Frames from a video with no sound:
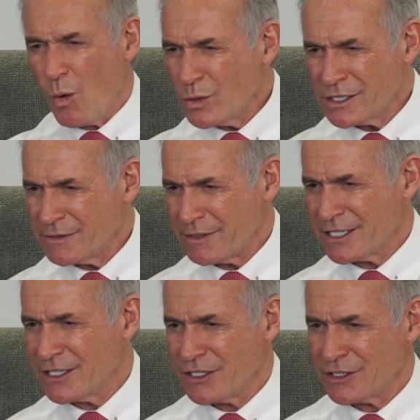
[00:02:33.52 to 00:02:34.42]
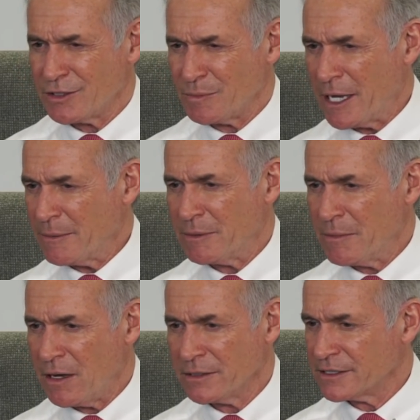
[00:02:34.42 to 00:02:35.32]
ordinary surgical paper
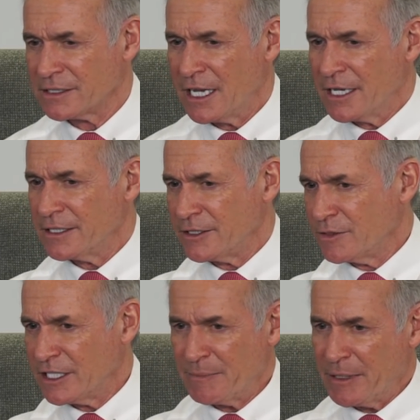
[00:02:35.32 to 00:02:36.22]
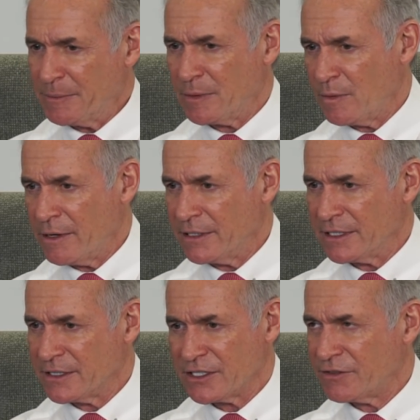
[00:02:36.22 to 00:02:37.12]
masks that you see people wearing
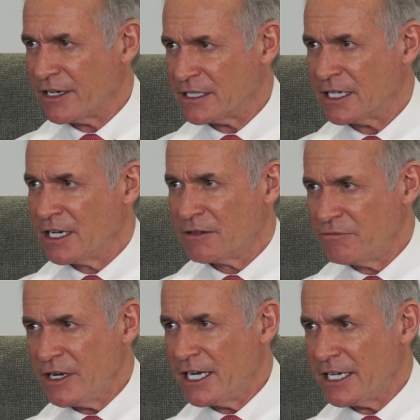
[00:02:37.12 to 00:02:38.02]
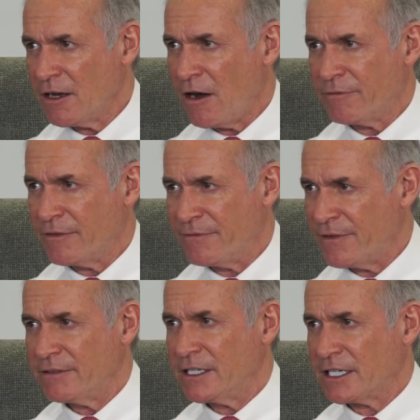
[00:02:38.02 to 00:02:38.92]
in the street really offer
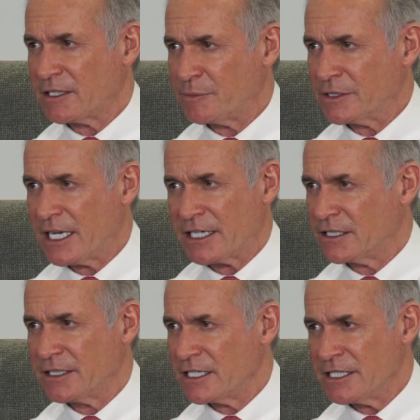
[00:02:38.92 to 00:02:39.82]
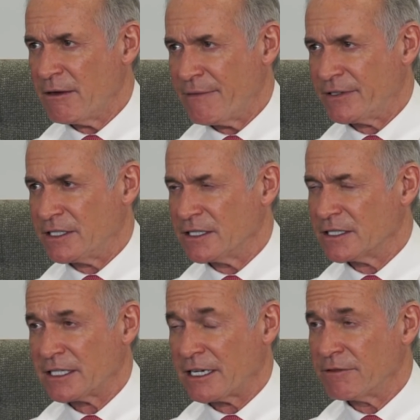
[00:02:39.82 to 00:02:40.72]
very little protection. There's no evidence
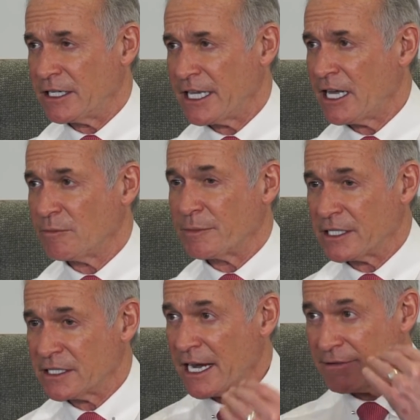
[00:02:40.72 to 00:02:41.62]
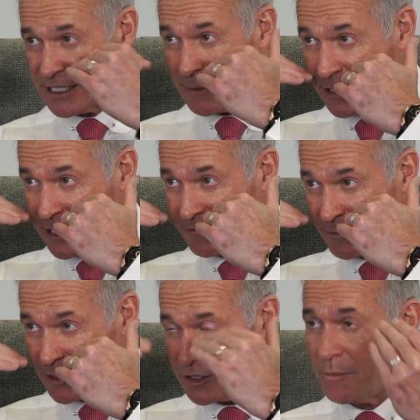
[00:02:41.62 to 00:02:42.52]
that they really help because air is coming in
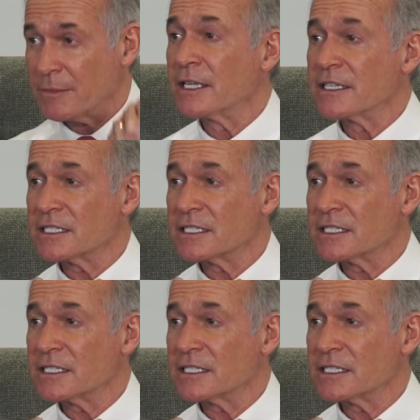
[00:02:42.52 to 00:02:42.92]
from the top, the